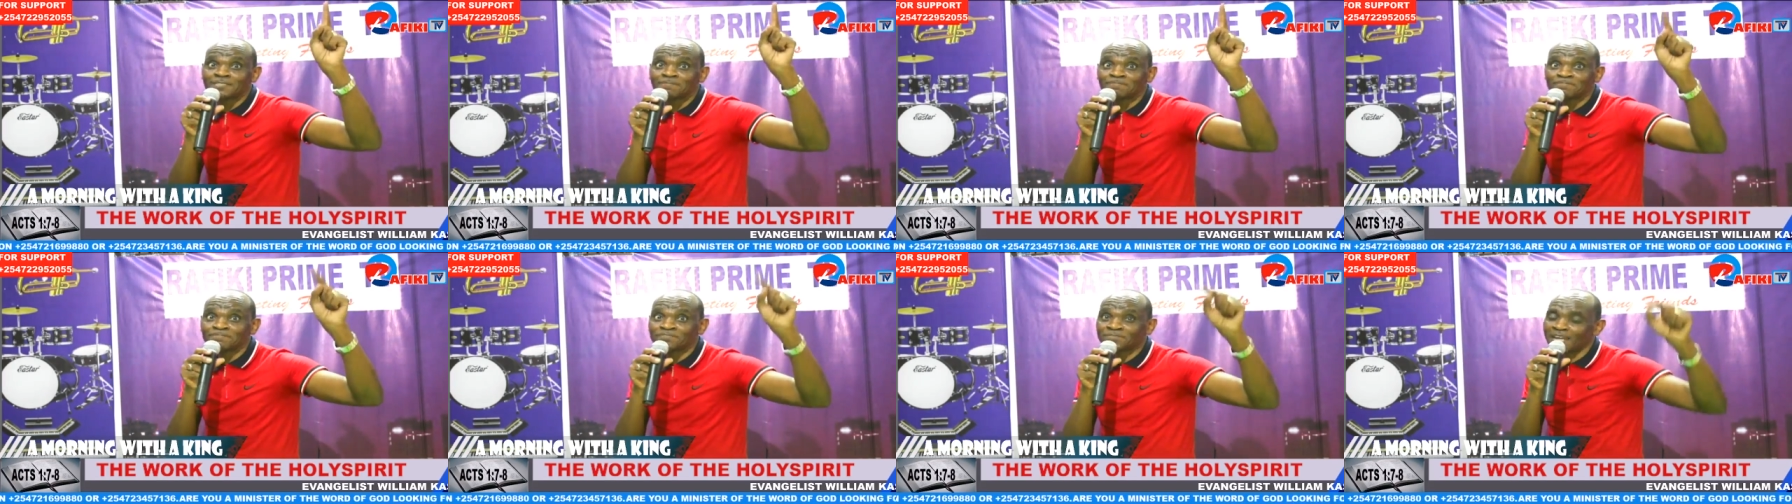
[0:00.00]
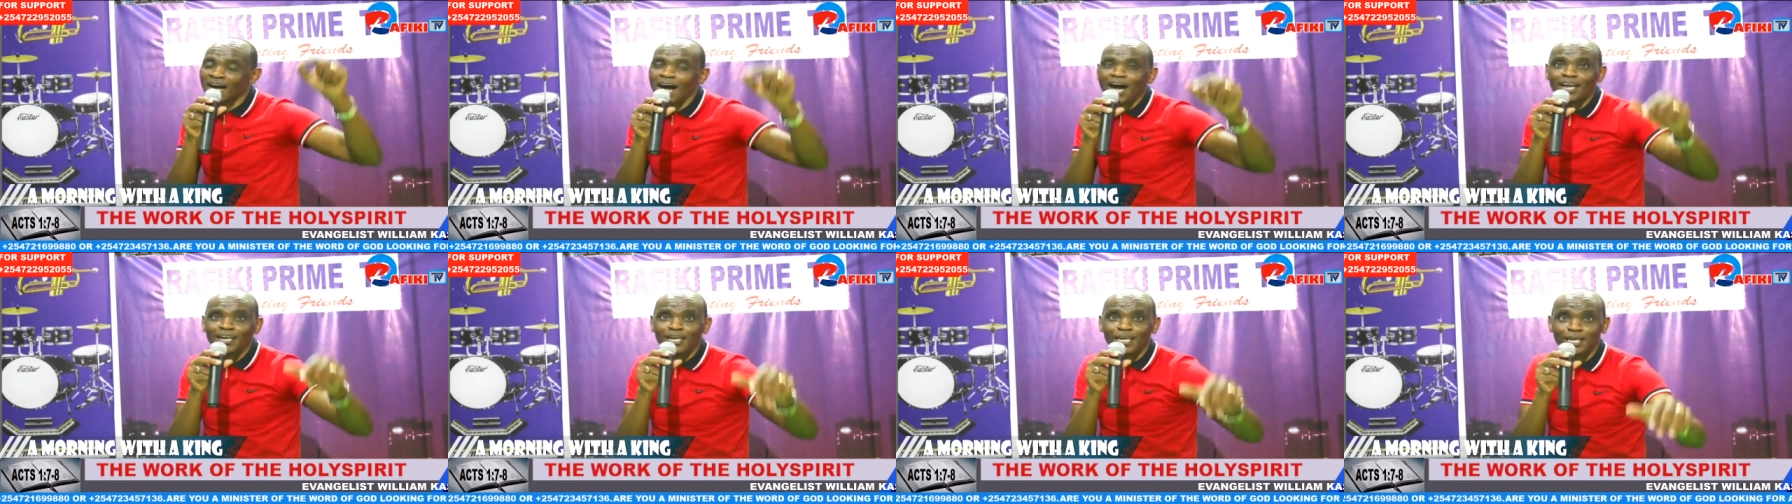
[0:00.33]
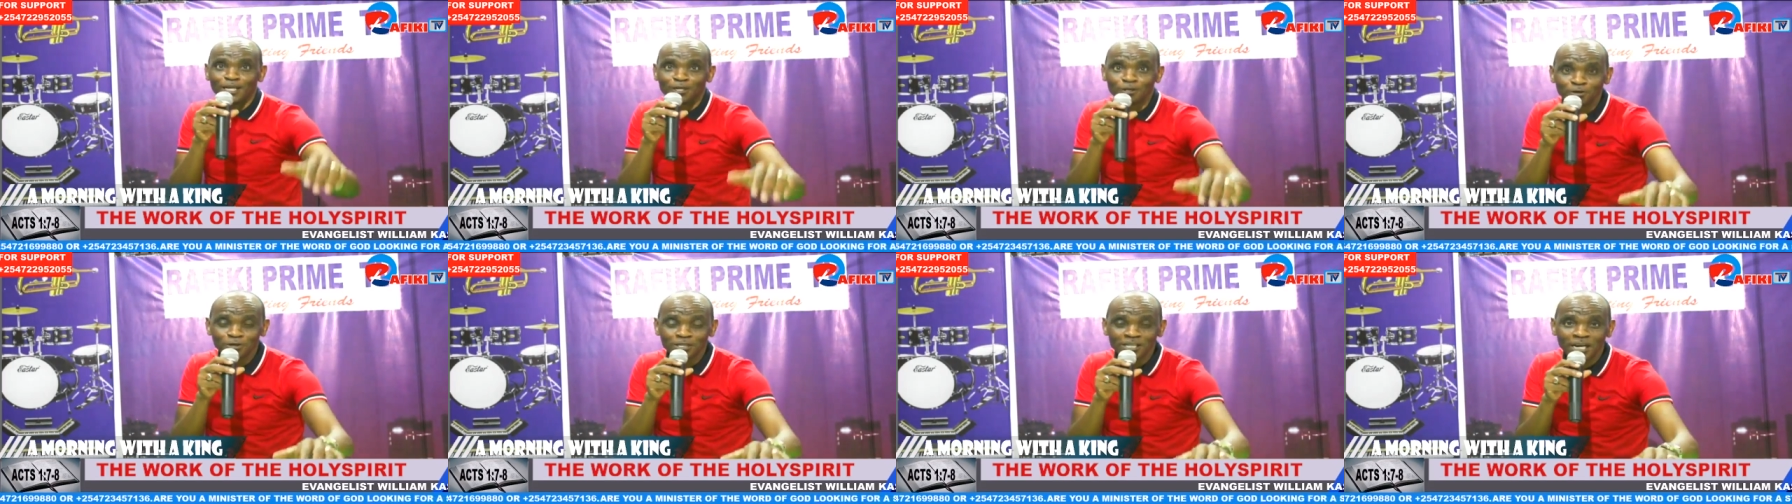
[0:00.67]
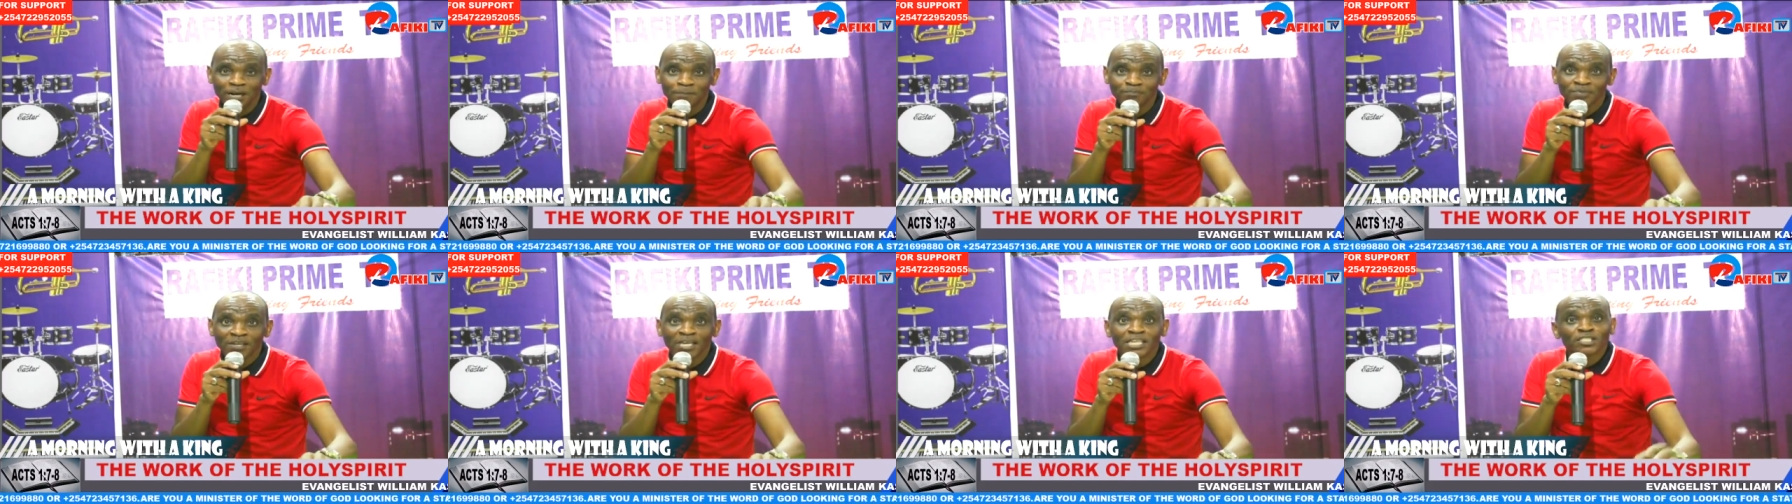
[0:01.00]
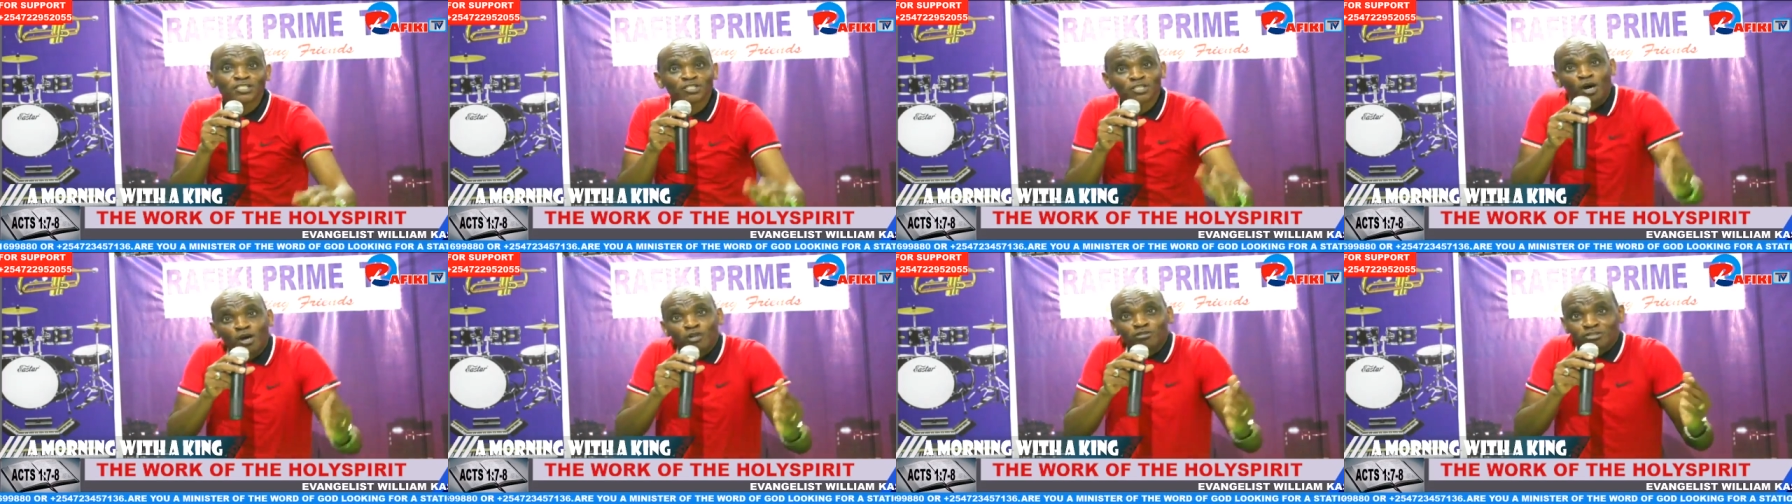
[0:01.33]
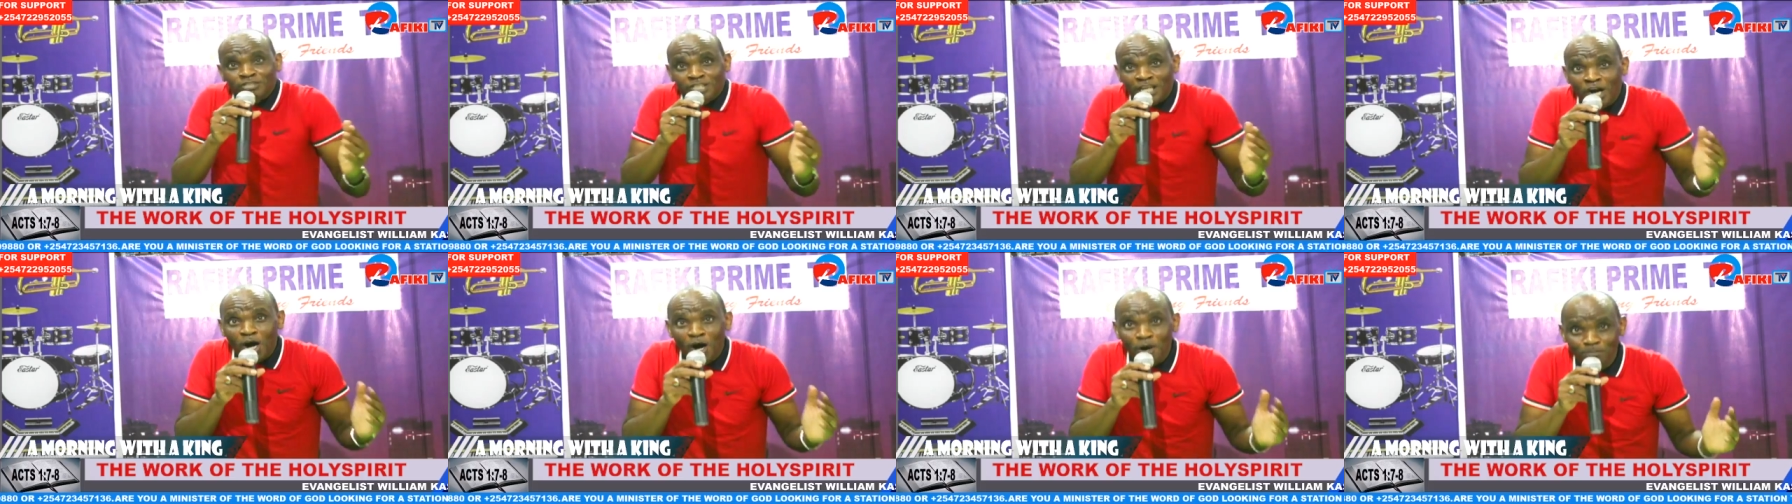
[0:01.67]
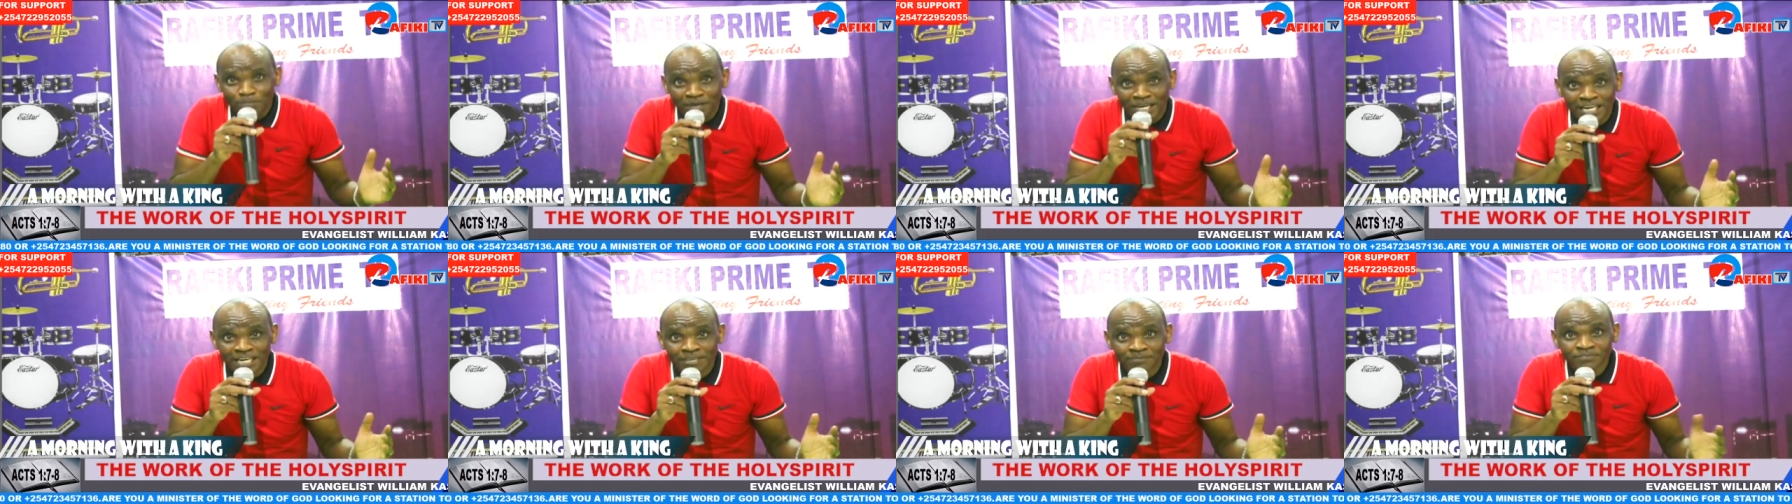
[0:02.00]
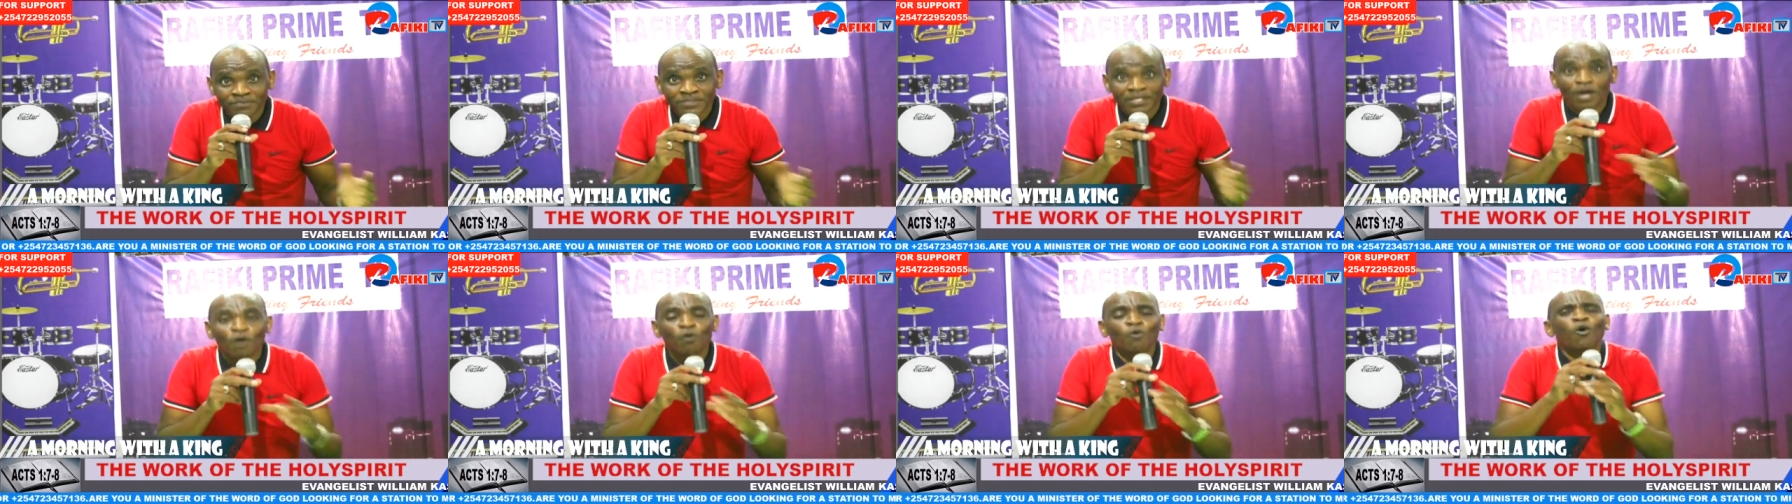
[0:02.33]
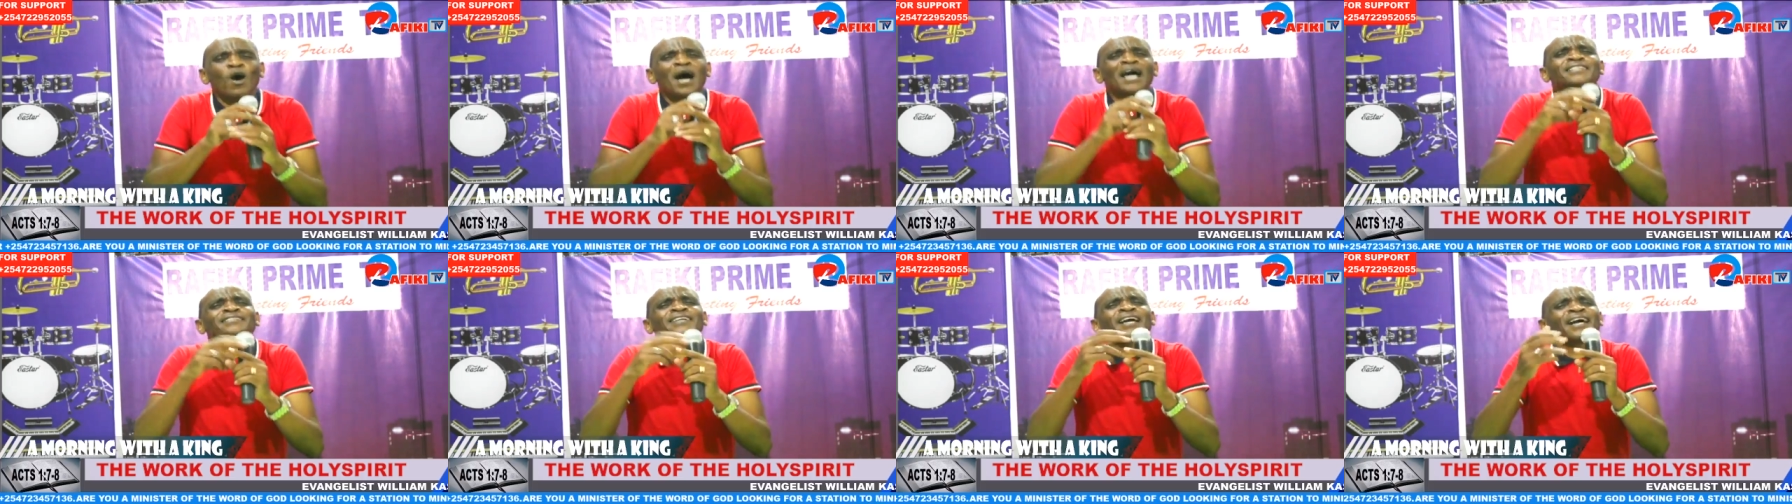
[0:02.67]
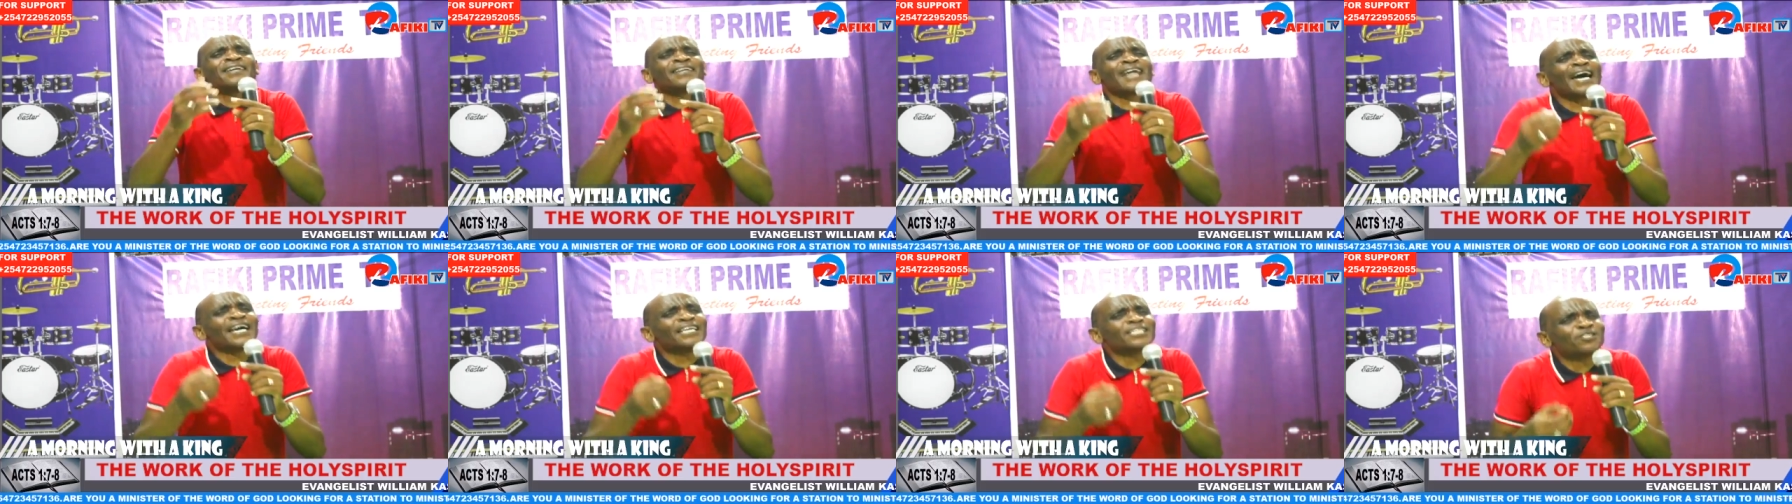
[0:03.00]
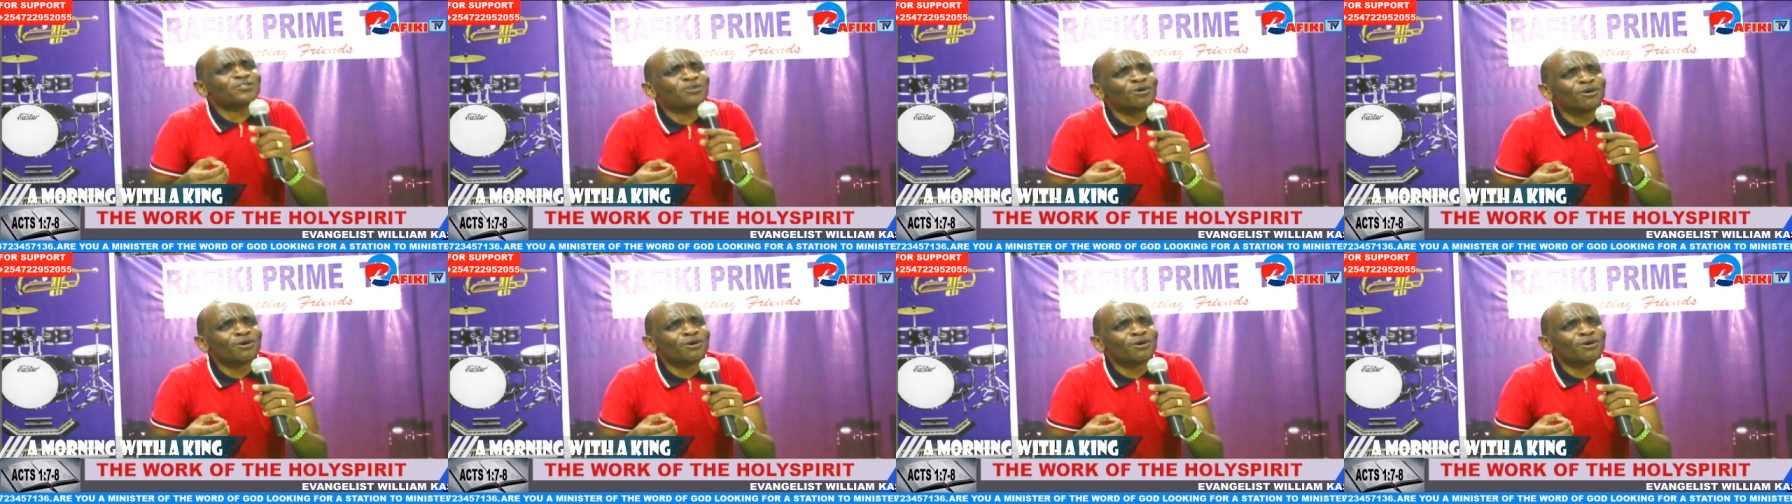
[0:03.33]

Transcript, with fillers: Hallelujah. So tell me, what can I do